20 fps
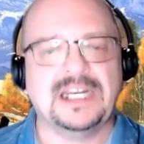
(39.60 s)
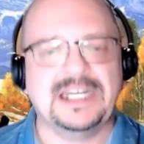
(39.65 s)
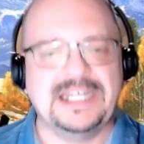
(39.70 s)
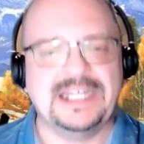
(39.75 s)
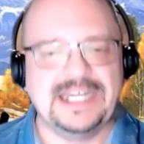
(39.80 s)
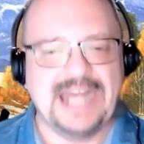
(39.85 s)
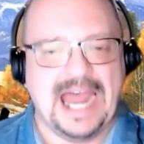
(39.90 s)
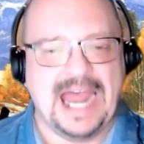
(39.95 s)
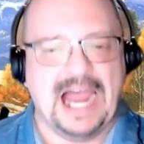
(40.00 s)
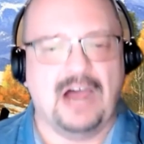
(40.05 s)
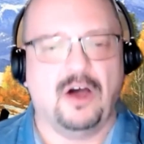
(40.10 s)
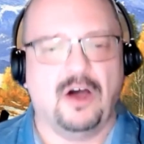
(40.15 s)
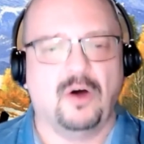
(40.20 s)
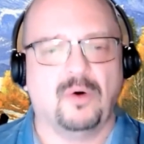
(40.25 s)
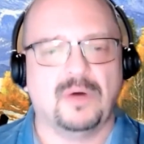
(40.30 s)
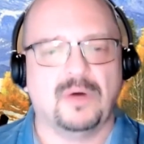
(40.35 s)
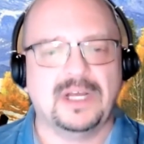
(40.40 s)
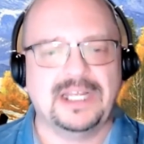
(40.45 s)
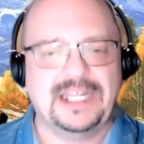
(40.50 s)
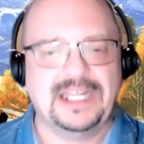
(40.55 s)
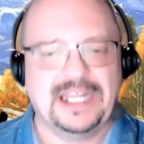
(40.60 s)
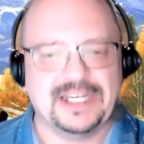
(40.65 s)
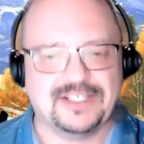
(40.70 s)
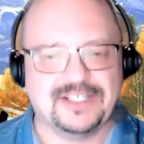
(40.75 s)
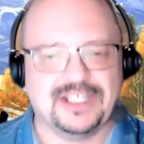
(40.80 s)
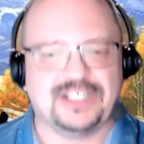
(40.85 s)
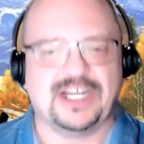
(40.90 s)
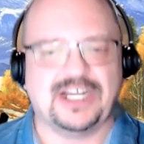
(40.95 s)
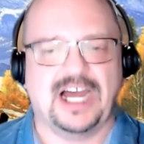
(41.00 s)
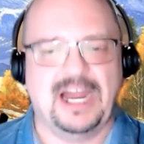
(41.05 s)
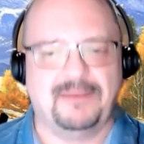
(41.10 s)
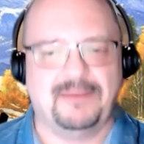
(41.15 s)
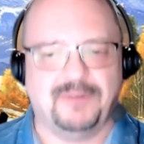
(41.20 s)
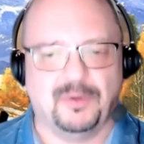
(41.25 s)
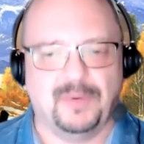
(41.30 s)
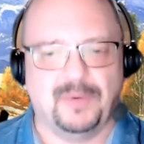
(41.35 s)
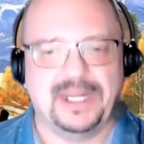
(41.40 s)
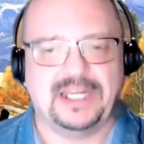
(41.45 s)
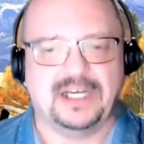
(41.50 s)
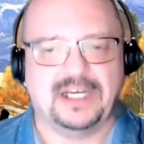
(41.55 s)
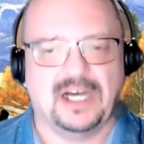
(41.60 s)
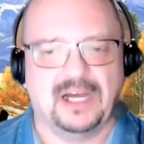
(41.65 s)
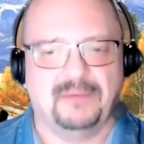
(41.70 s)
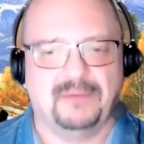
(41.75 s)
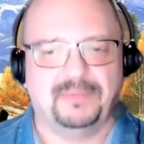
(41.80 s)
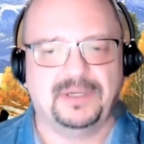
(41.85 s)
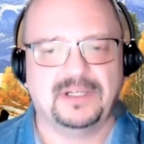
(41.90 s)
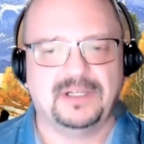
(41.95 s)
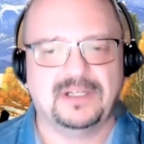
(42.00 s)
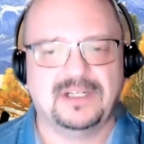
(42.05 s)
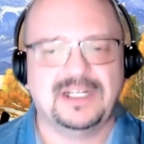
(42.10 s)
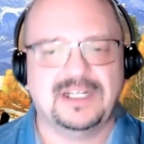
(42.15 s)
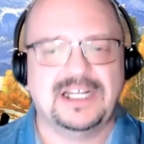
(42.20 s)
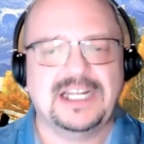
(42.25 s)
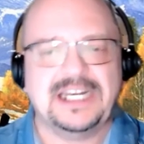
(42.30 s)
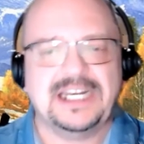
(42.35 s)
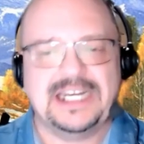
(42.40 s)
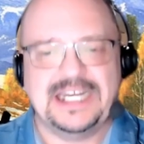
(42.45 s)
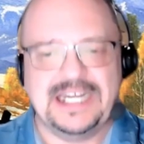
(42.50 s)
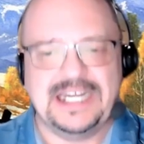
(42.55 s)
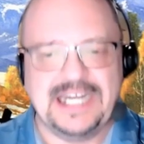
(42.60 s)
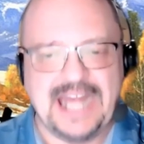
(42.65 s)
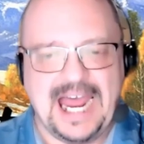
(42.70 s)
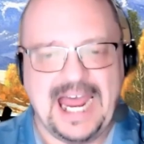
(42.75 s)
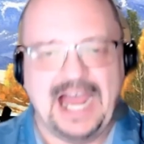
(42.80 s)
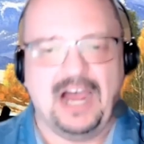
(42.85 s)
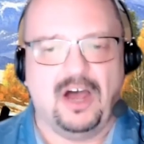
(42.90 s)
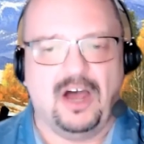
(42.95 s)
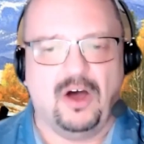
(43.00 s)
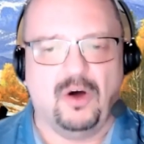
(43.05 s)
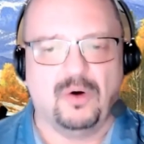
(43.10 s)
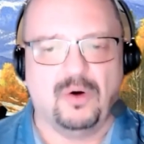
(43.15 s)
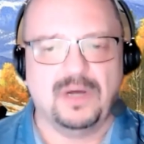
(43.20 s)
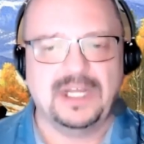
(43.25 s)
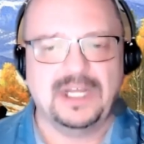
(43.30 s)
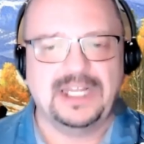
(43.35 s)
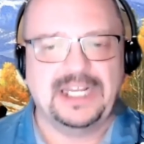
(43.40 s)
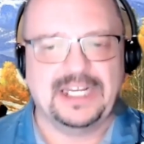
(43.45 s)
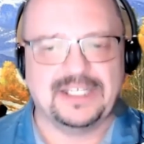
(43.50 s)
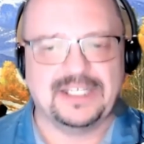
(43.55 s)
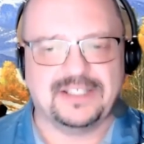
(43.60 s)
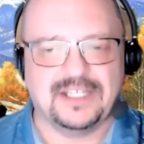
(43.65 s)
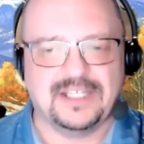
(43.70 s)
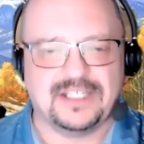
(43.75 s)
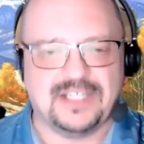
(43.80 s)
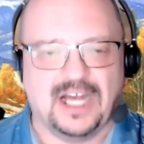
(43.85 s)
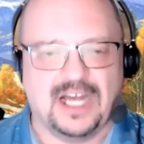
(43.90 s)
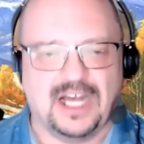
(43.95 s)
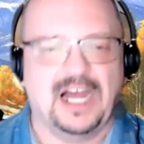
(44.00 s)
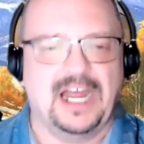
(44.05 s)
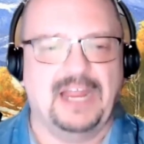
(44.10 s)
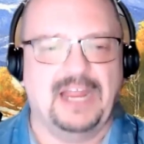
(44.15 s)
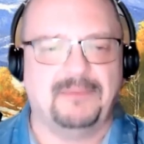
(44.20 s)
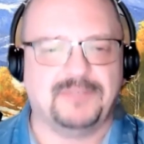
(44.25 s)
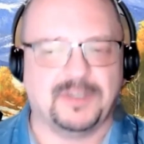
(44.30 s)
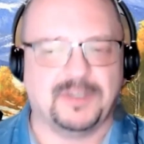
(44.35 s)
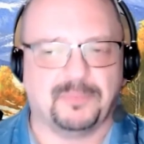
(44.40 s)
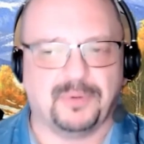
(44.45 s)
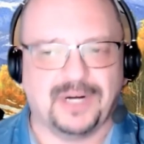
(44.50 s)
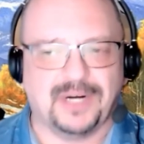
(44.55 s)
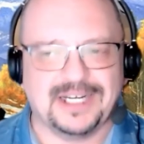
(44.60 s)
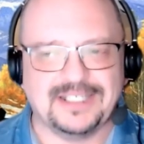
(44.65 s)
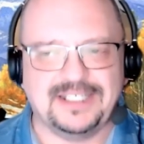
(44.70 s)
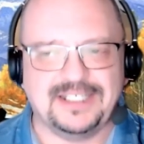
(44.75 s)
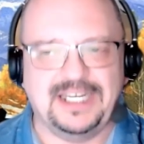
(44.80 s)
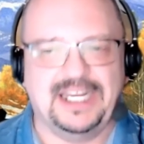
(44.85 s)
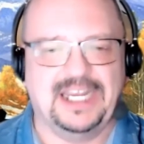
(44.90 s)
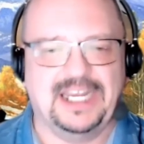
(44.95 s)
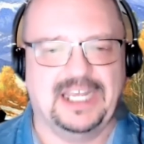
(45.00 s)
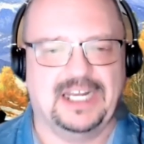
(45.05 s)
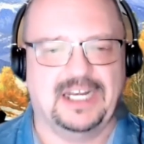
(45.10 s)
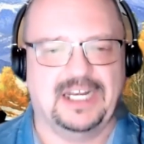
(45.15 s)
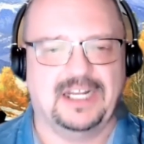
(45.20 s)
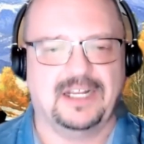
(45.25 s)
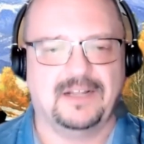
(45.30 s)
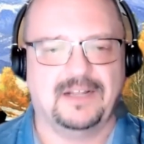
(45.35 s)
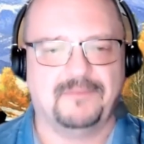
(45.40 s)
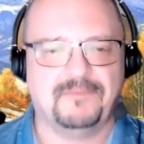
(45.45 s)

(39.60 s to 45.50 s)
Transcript: Now is the time to wake up. Now is the time to press in.